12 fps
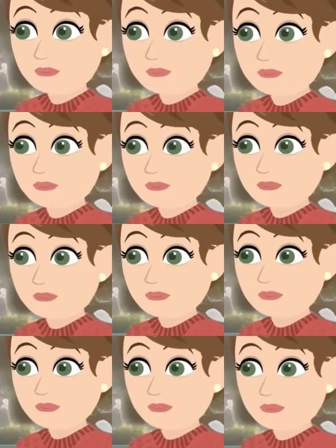What I'm
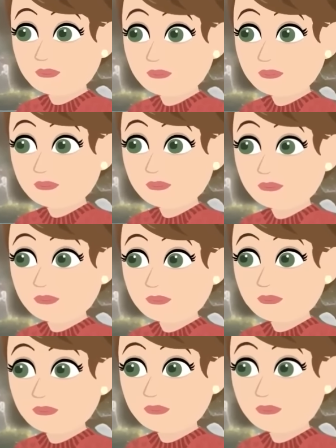seeking is more
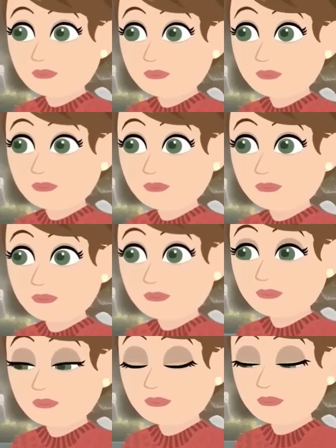ease, more
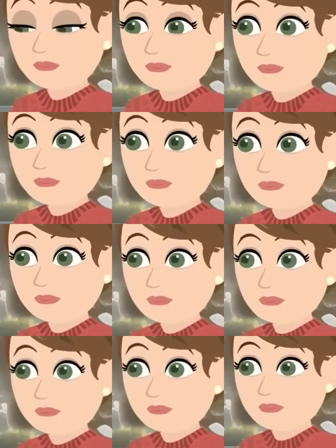freedom
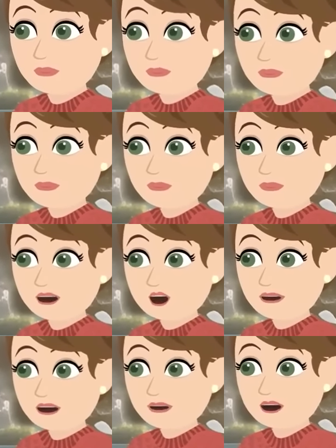around right,
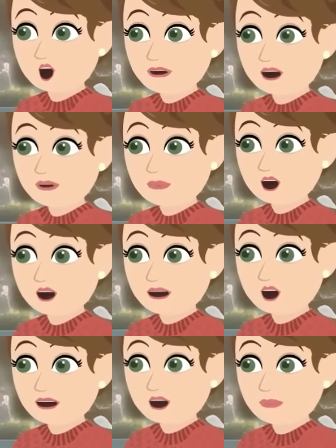but make it current. In
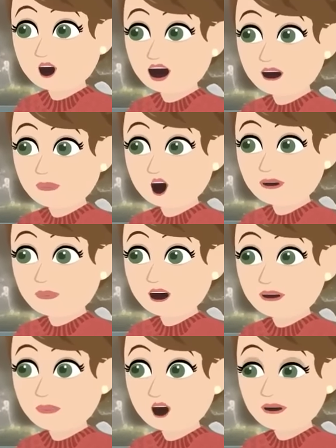other words, you're making it sort
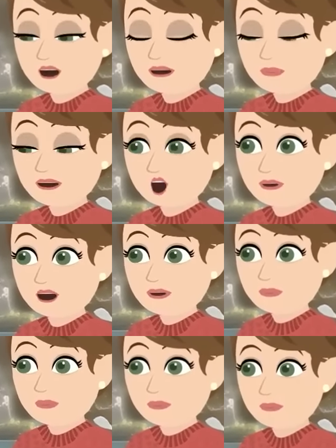of something that's out there.
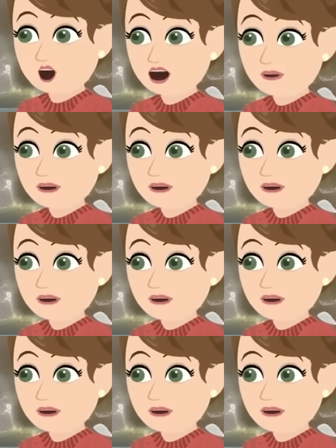I'm mm.